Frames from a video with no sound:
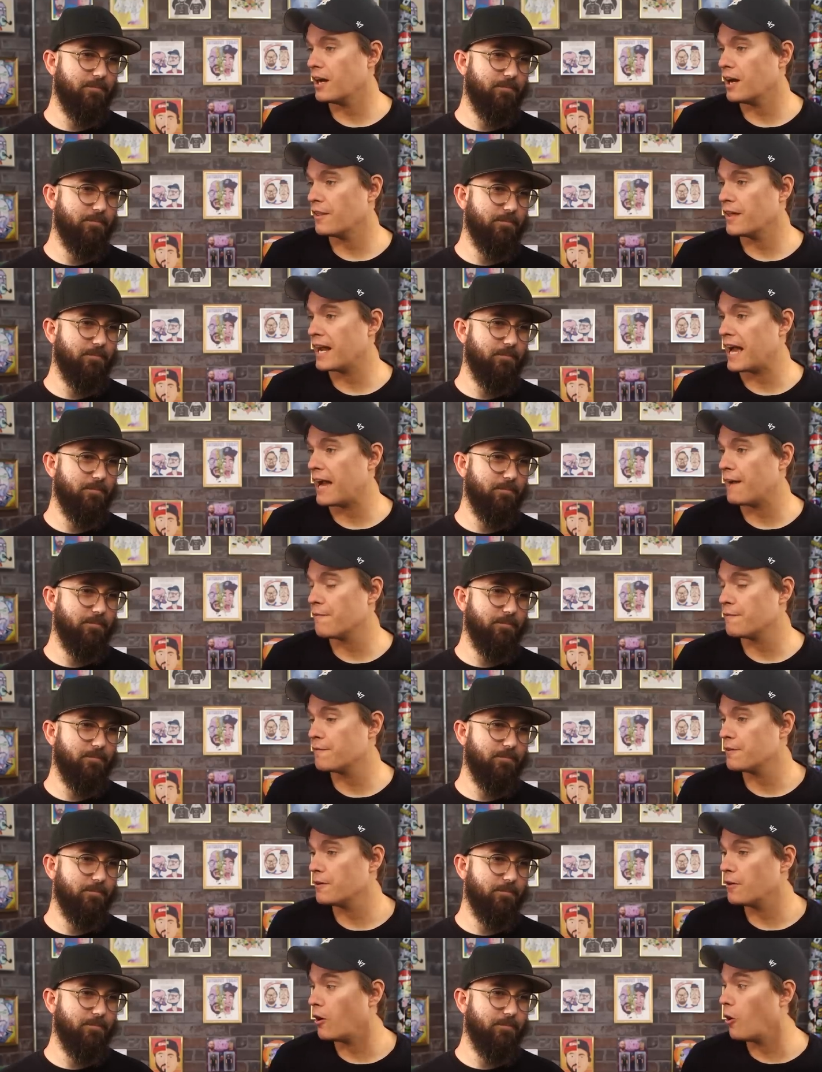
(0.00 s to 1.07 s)
Speaker 1: Uh, that
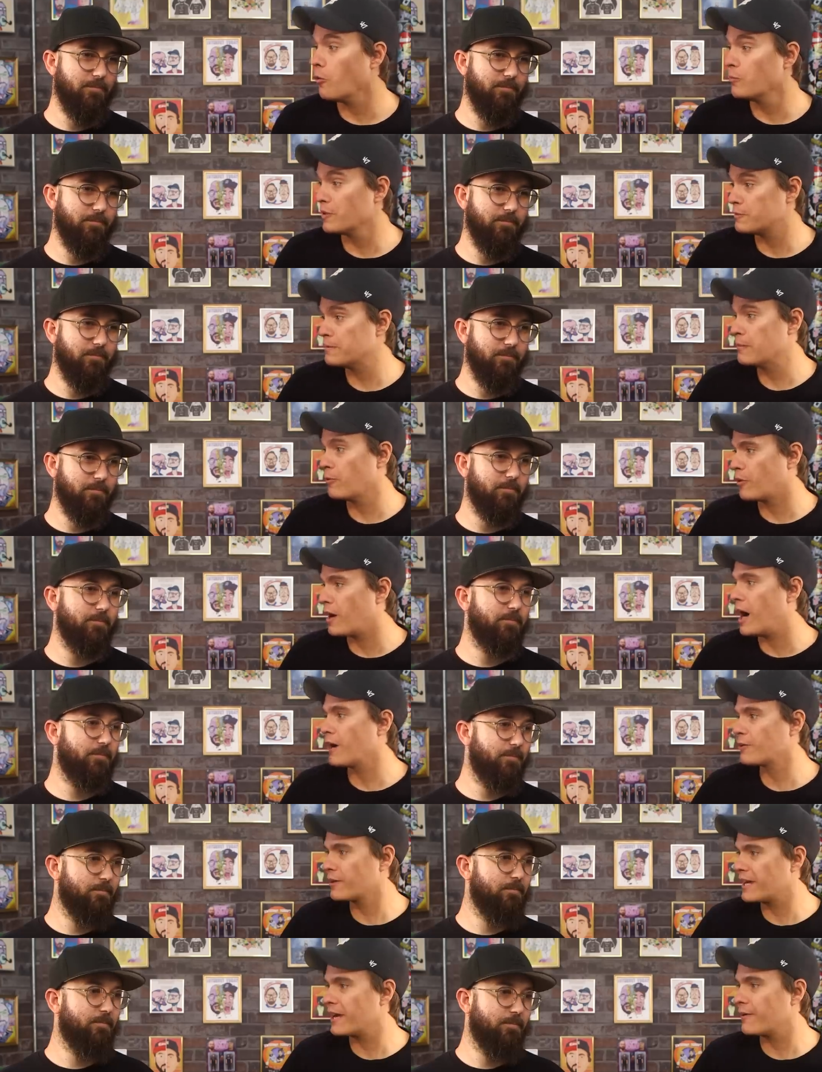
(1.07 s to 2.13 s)
have homeless people
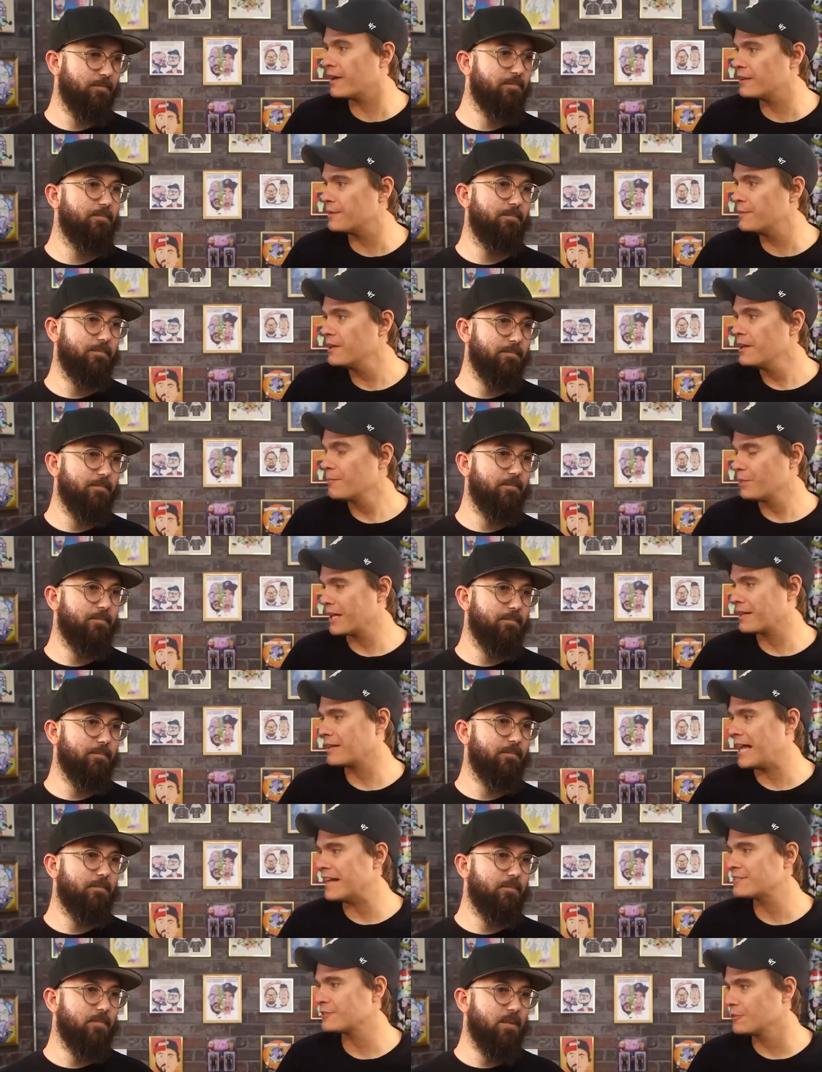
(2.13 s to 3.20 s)
congregate around them, play
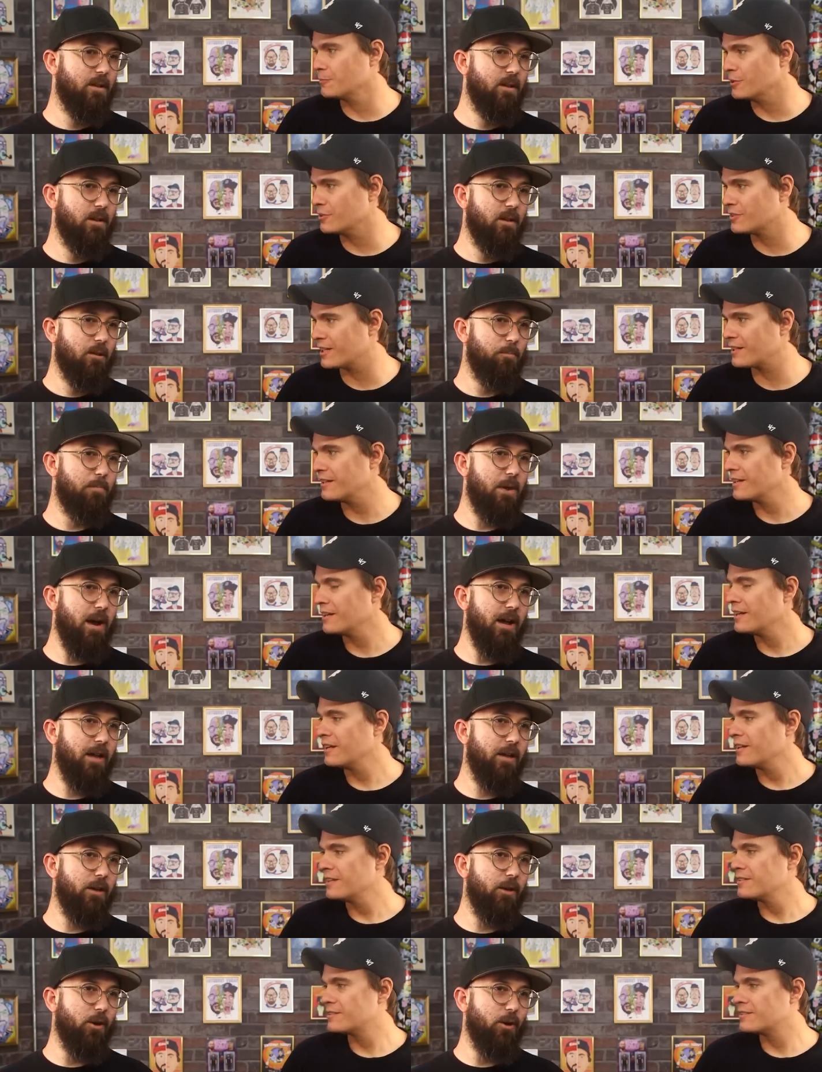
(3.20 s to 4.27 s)
classical music
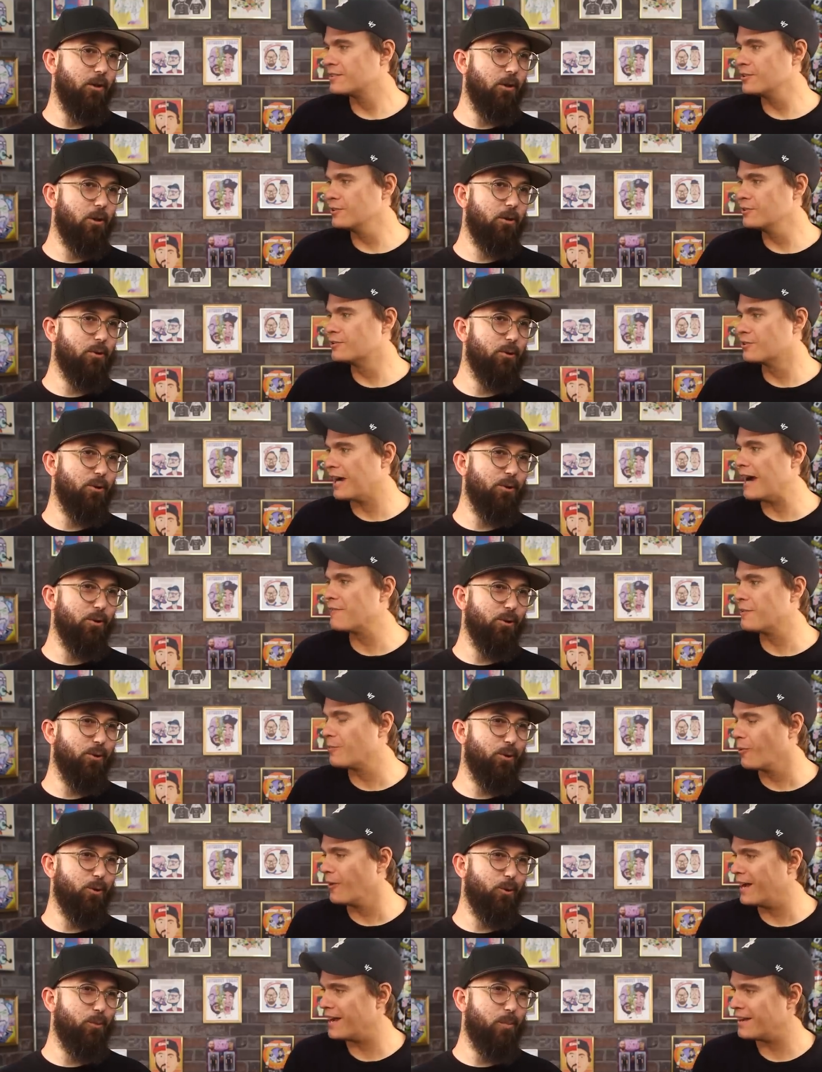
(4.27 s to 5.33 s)
my
Speaker 2: to local, drive
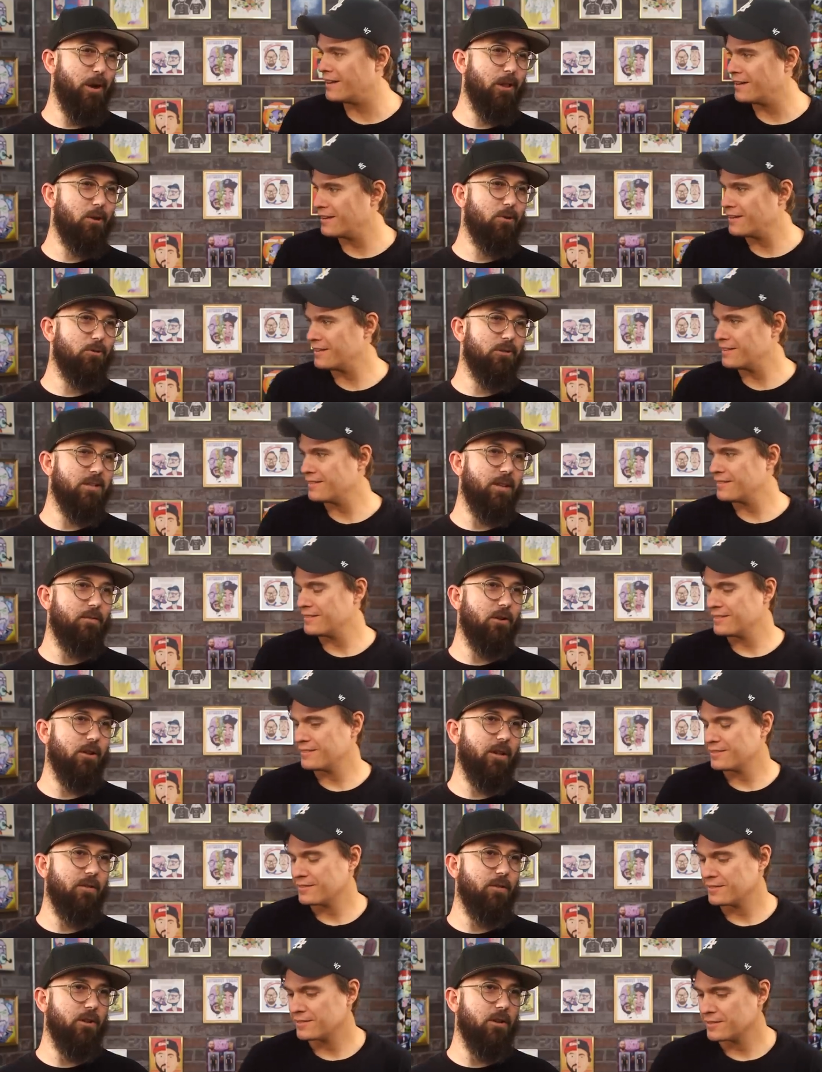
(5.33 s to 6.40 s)
them away. My local seven
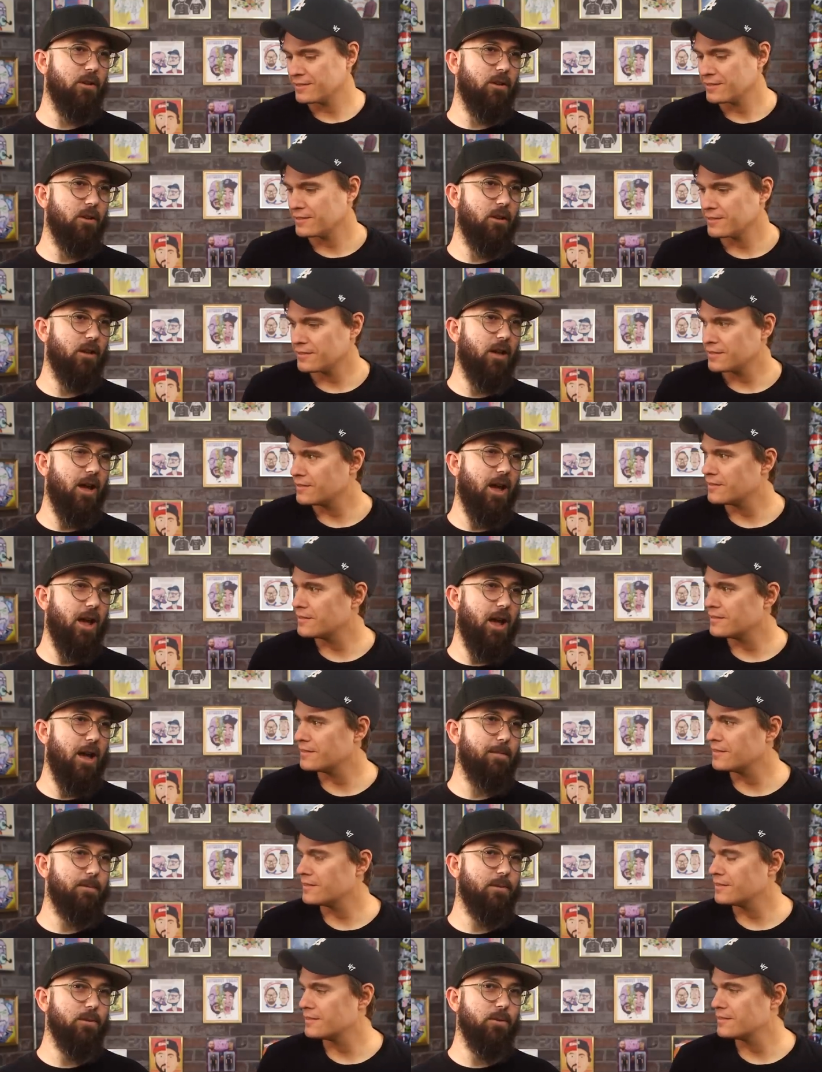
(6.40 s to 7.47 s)
eleven
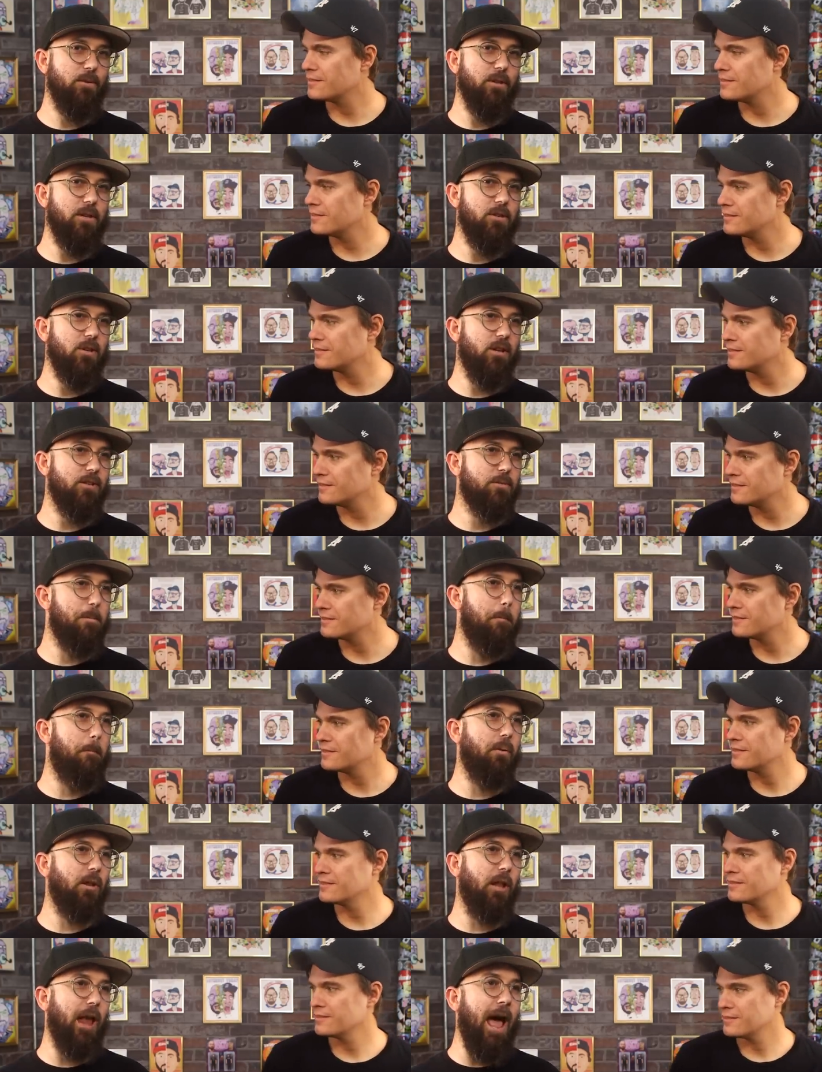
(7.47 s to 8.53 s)
absolutely just
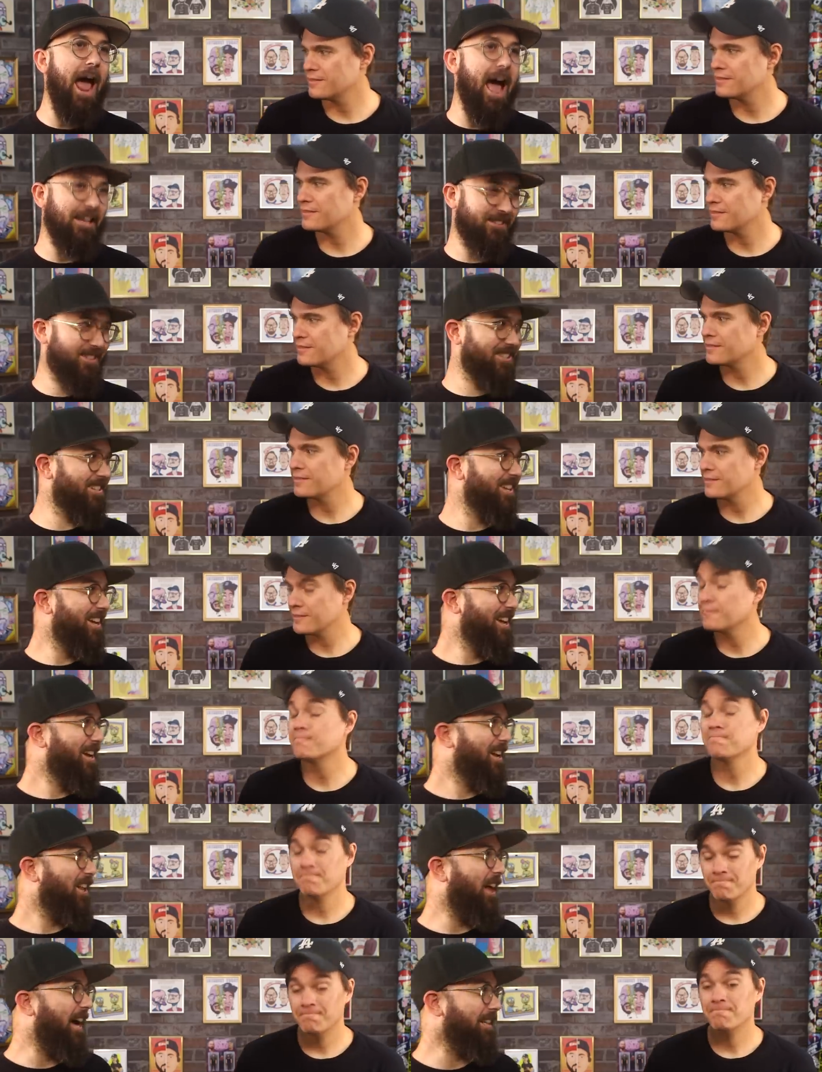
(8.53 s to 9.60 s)
blasts
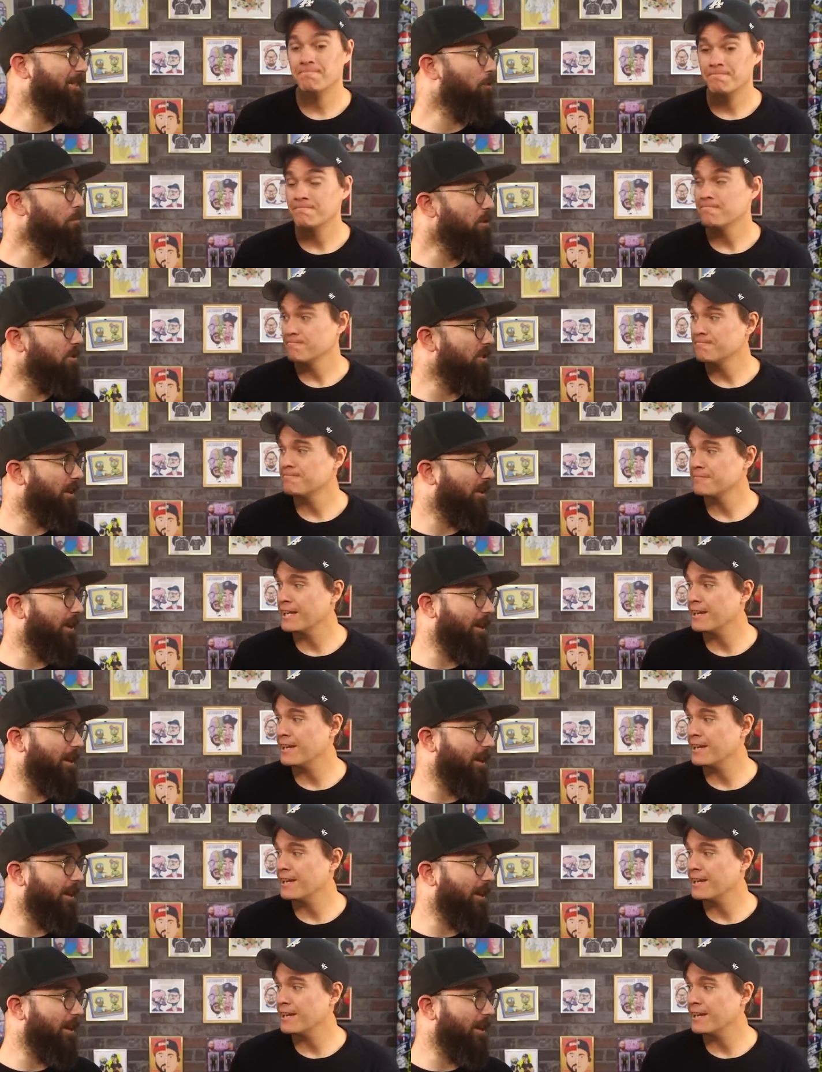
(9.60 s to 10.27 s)
classical music.